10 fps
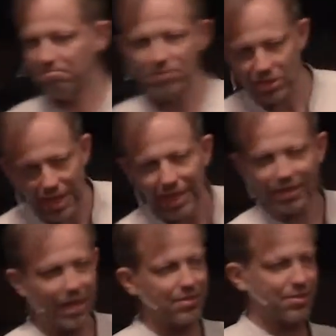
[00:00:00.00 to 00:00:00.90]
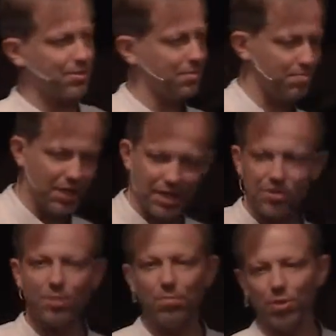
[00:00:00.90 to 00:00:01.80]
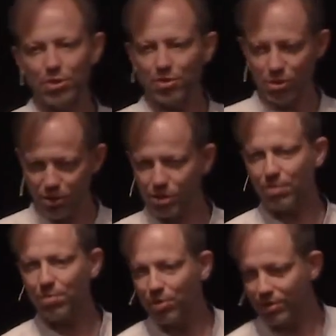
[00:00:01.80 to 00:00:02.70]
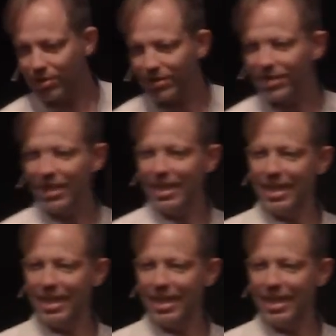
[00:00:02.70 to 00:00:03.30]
saying that prayer is important, Jesus is important,